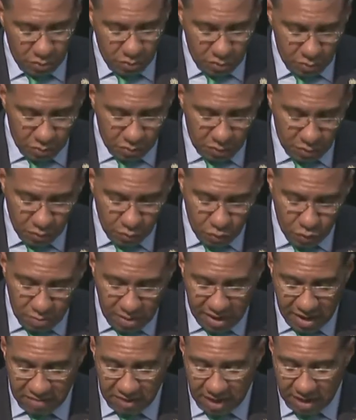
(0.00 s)
with whom
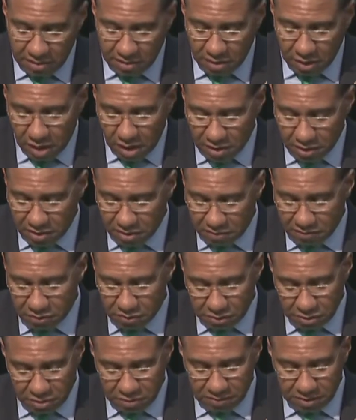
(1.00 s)
I've had the honor of
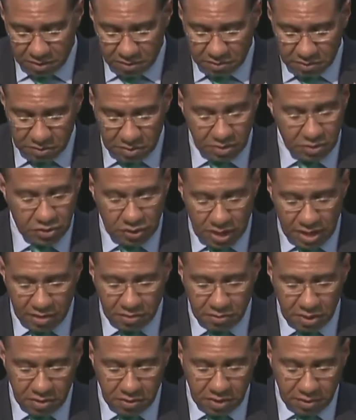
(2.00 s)
serving since
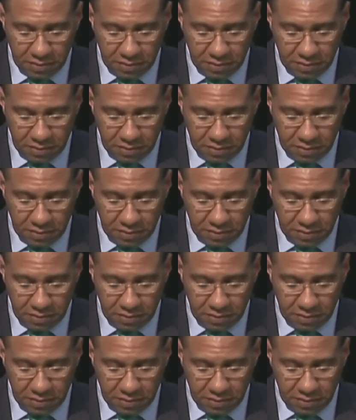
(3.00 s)
January.